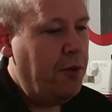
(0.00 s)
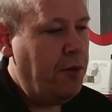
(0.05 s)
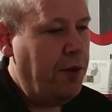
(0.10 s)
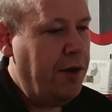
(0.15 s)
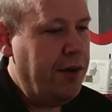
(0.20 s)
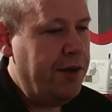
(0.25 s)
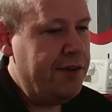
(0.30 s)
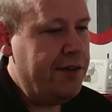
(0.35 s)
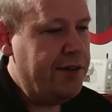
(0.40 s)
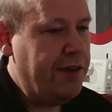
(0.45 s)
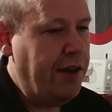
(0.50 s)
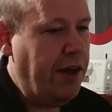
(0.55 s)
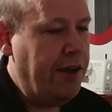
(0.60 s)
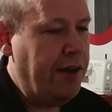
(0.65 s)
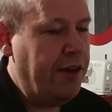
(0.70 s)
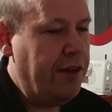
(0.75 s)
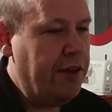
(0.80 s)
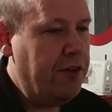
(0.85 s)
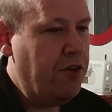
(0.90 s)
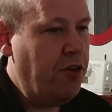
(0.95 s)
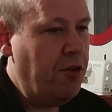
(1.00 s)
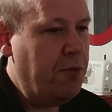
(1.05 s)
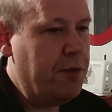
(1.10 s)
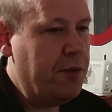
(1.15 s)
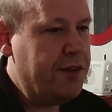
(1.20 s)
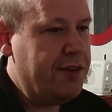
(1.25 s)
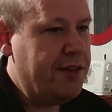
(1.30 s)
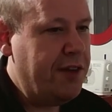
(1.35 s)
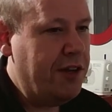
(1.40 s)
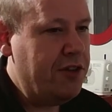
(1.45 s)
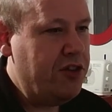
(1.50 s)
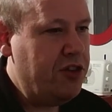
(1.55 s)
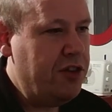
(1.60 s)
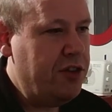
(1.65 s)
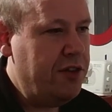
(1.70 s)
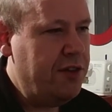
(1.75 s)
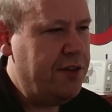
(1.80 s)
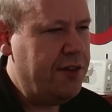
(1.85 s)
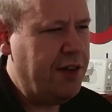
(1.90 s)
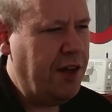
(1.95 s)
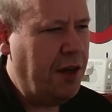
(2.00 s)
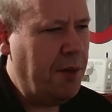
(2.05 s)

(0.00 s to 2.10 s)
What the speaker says: was the GNOME extensions.